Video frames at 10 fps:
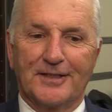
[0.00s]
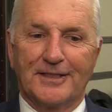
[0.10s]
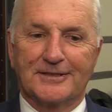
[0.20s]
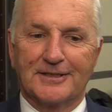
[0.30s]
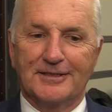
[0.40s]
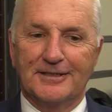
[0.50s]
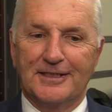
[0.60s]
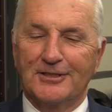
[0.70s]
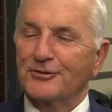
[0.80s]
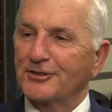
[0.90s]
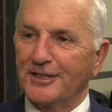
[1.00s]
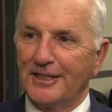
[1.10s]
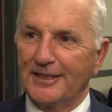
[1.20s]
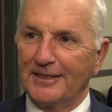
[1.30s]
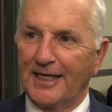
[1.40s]
it's an
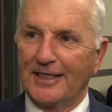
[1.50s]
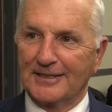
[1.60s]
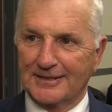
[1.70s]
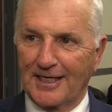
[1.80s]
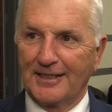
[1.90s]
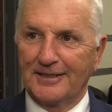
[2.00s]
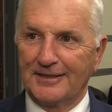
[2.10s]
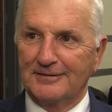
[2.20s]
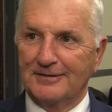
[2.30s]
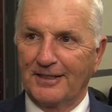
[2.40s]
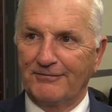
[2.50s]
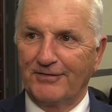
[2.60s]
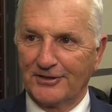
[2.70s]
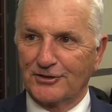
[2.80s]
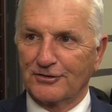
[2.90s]
interesting and exciting
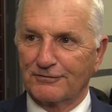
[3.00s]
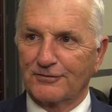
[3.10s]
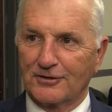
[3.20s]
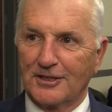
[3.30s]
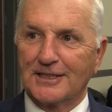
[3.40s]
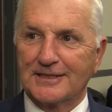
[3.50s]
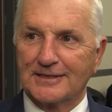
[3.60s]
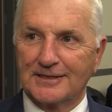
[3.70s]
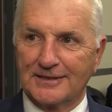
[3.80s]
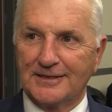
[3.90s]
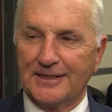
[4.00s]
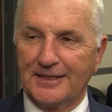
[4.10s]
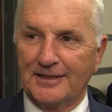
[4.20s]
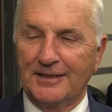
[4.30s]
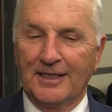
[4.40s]
adventure for us as a
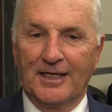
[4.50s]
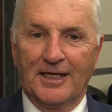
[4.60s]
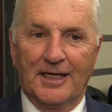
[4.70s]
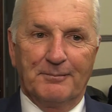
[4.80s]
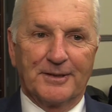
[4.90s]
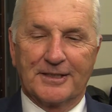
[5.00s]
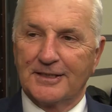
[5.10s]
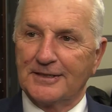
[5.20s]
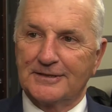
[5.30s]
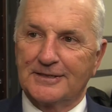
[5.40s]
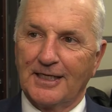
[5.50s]
city because